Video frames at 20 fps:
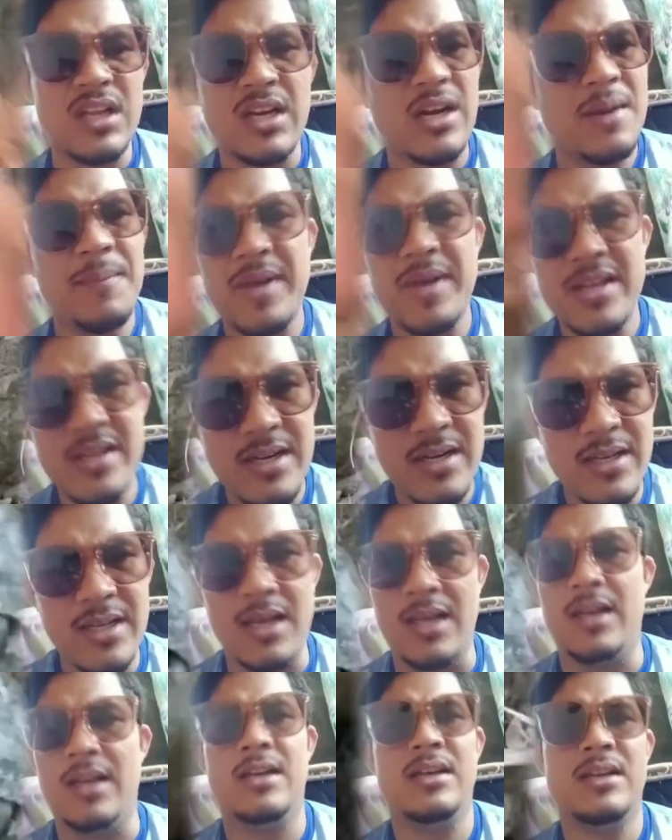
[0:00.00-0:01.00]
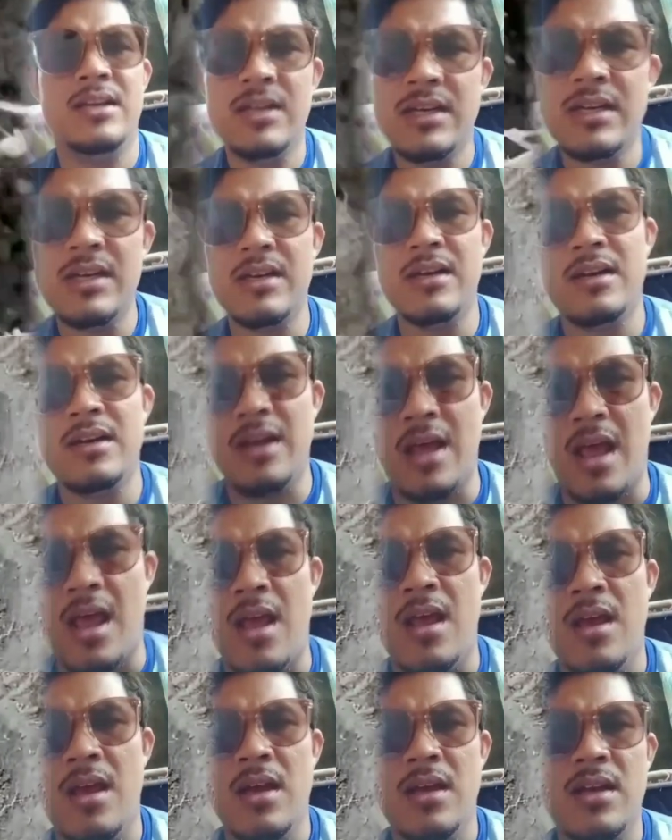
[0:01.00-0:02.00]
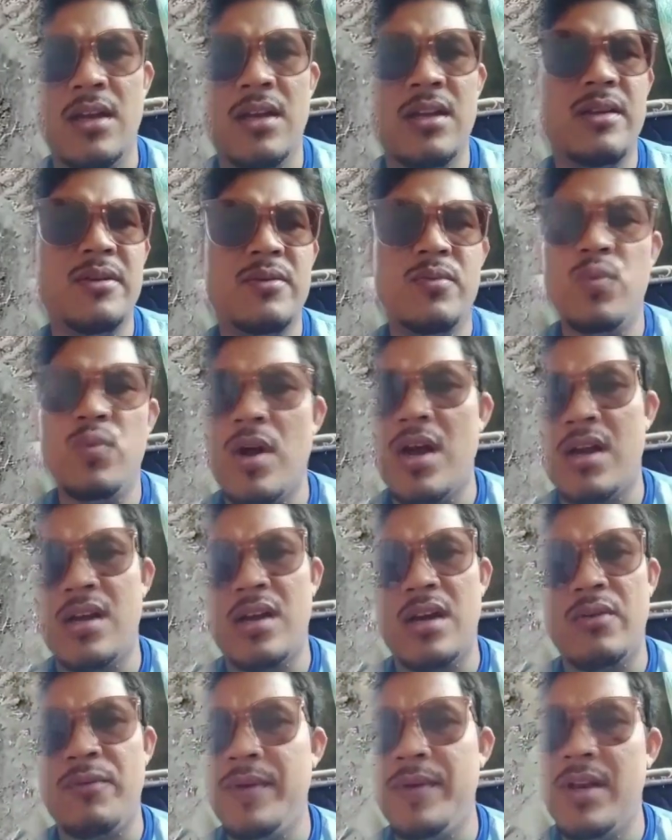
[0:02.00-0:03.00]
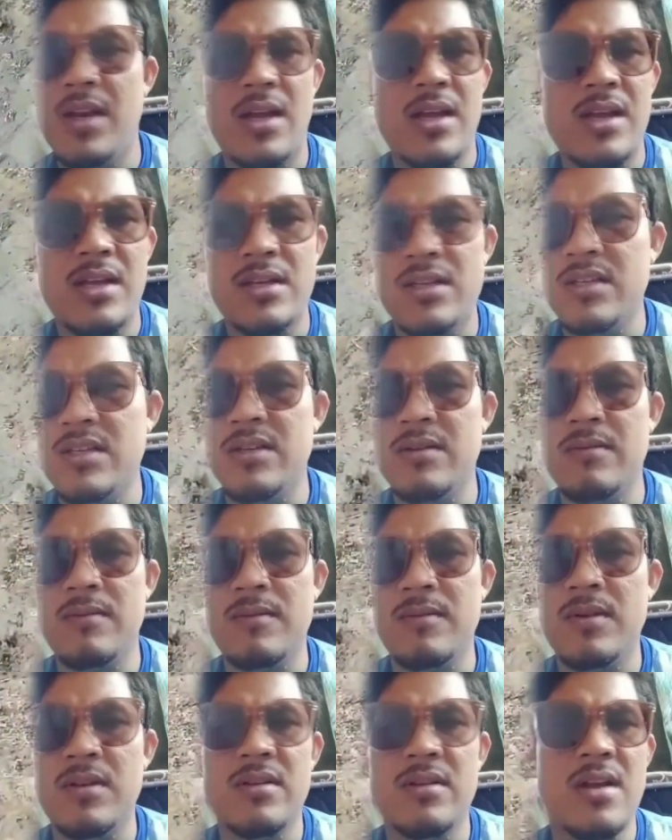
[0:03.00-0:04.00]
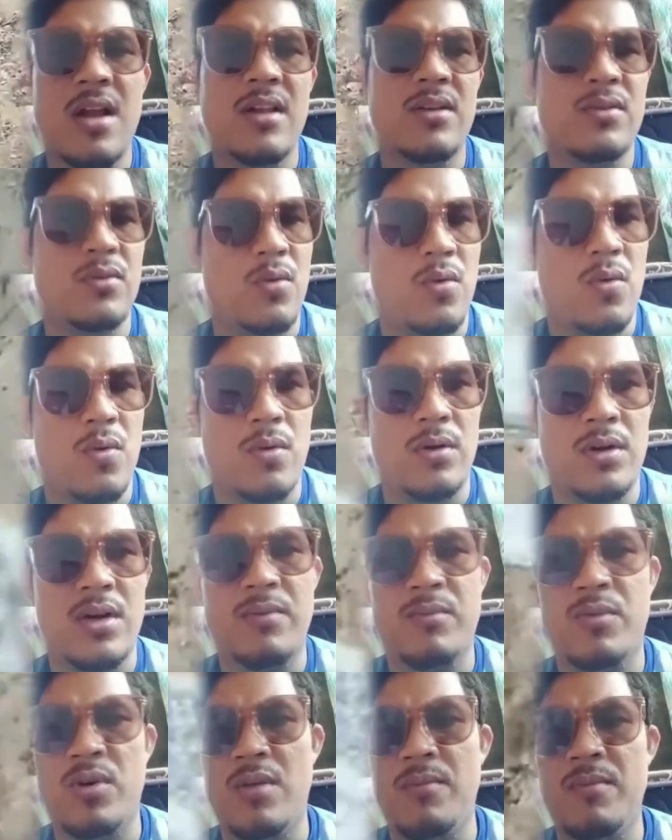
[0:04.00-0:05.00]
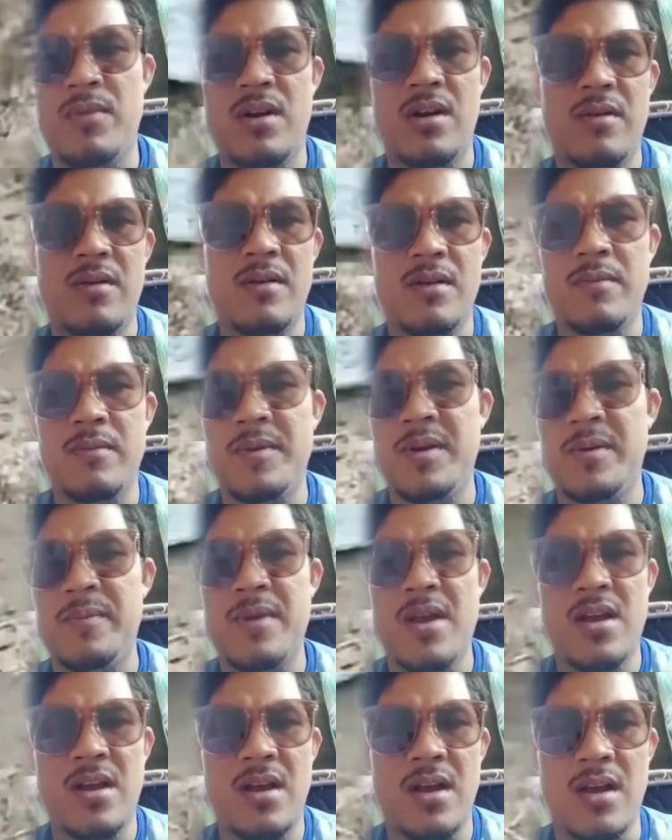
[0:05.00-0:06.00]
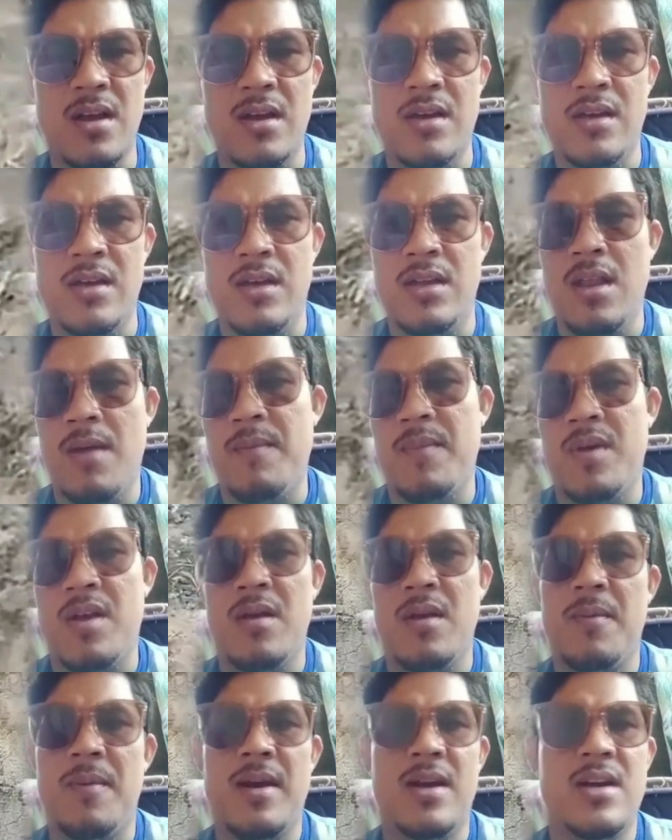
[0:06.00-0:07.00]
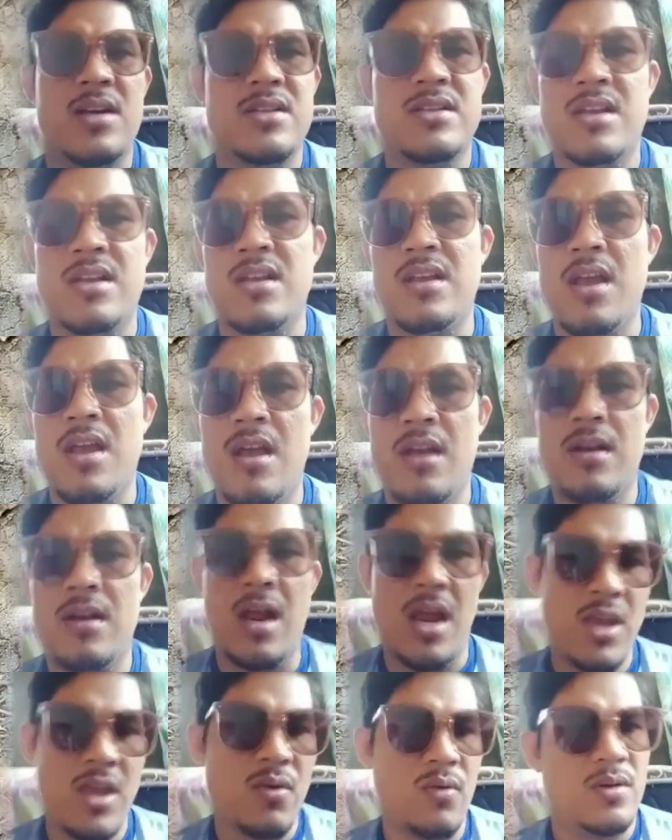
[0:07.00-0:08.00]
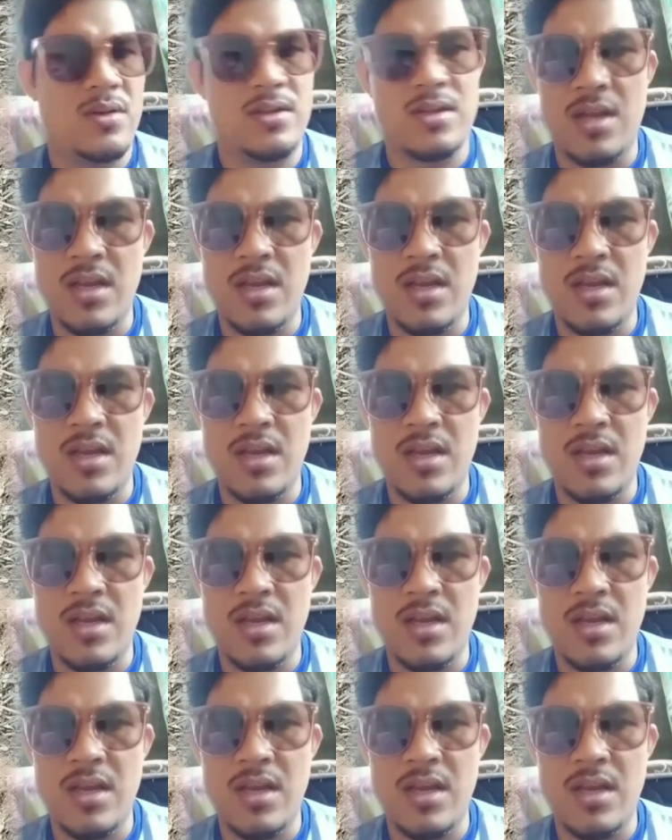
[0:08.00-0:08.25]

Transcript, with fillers: in nature. She made two small holes with a hoe. Two holes were completed. Then she made a hole between the holes she made earlier. It turns out this woman made a simple